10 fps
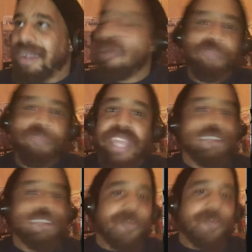Dennis
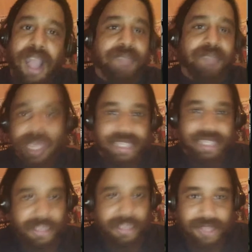Rodman
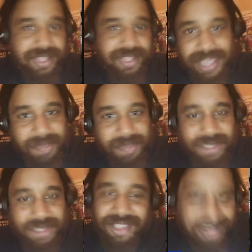convincing him to
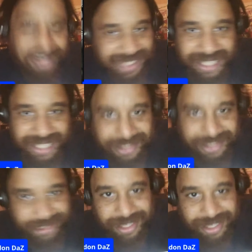talk to Kim Jong
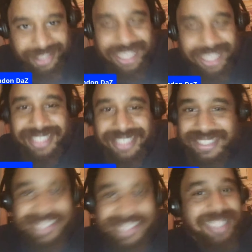Un. Like
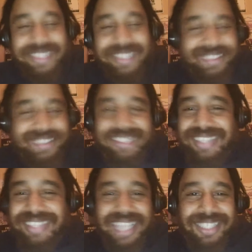
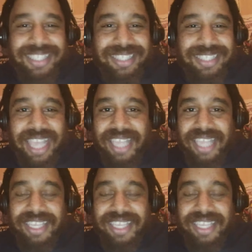that's insane.